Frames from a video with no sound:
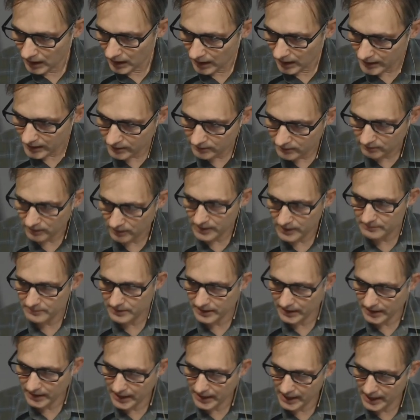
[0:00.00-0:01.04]
An
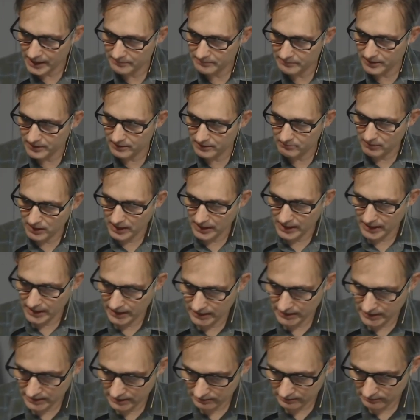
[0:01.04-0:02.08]
agreement had been
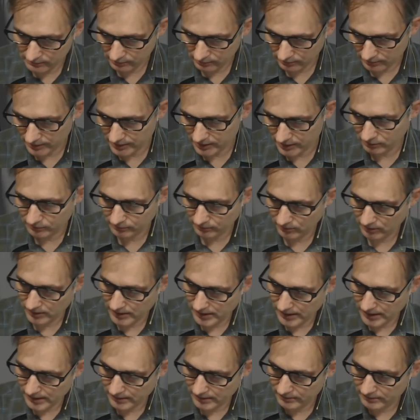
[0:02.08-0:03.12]
made in
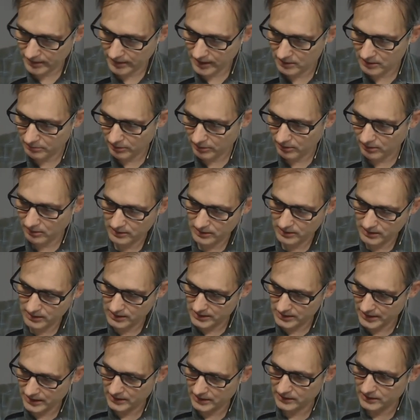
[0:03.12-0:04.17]
303 that upon
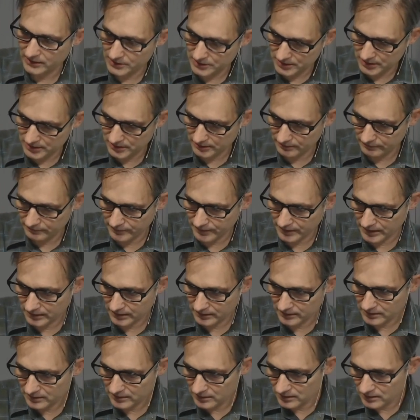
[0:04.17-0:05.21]
Antigonus'
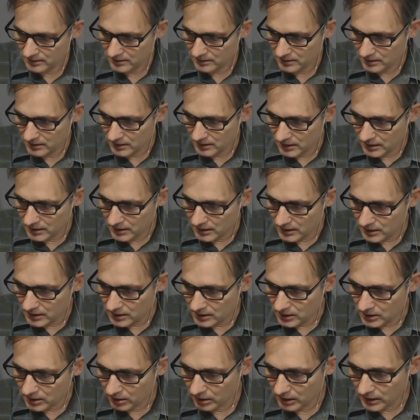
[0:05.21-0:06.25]
defeat,
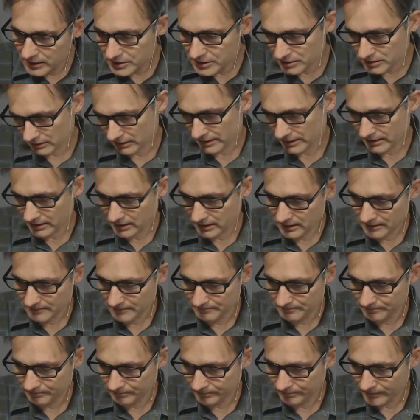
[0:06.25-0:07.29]
Coelesyria
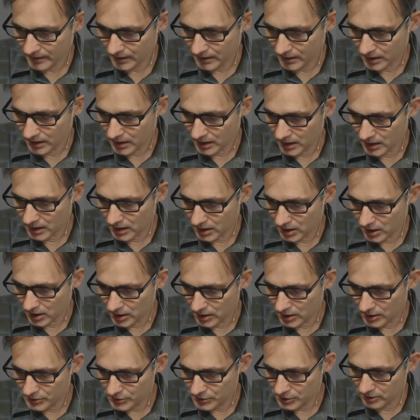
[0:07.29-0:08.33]

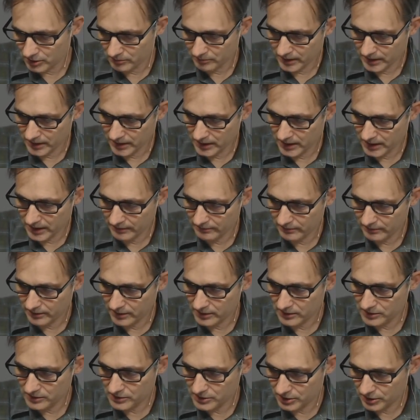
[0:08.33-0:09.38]
should be
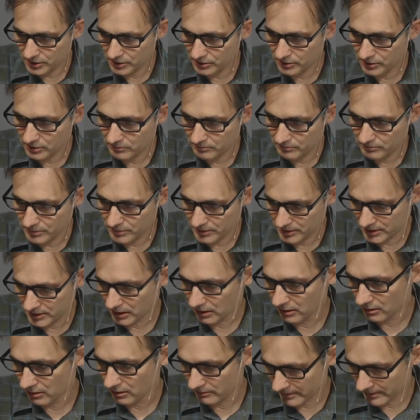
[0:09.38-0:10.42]
given to
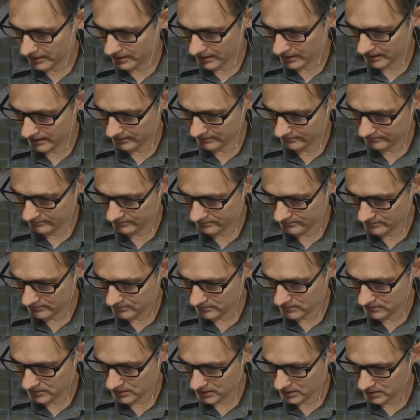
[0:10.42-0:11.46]
Ptolemy.
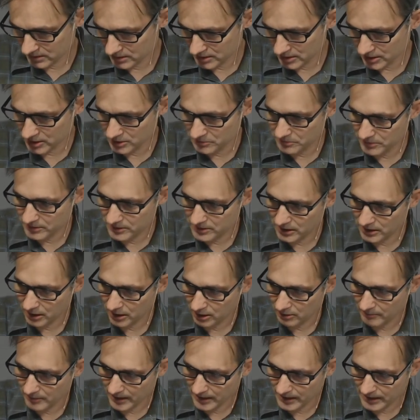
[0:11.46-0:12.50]
Since
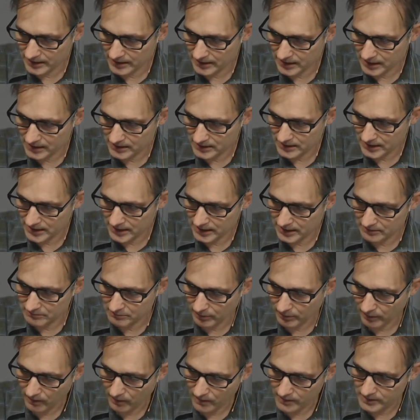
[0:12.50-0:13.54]
Ptolemy had not taken
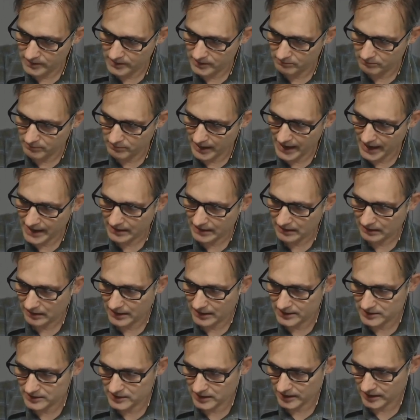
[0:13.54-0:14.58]
part in the battle
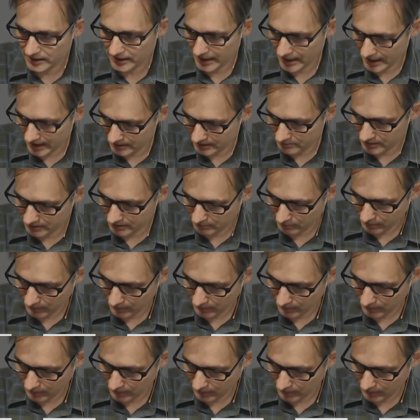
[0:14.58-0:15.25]
as it had been